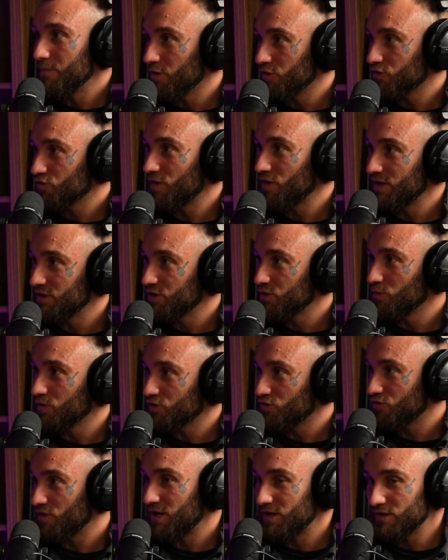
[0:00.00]
I'm not trying to
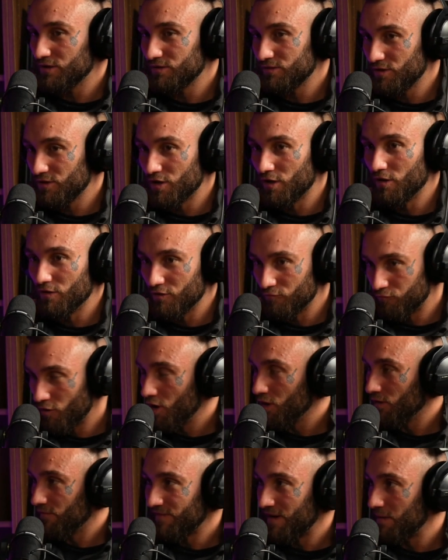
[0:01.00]
attract, the
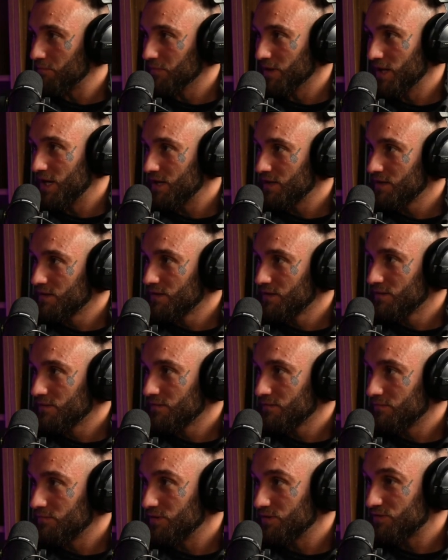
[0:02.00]
royal family,
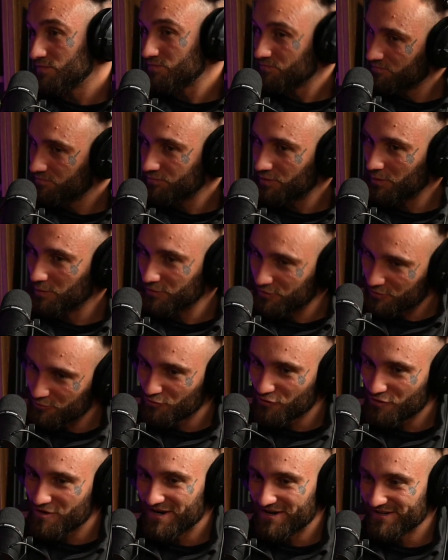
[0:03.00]
which probably some
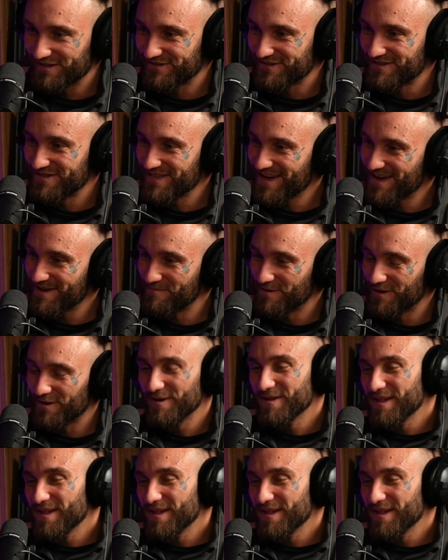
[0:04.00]
drug addicts in there, but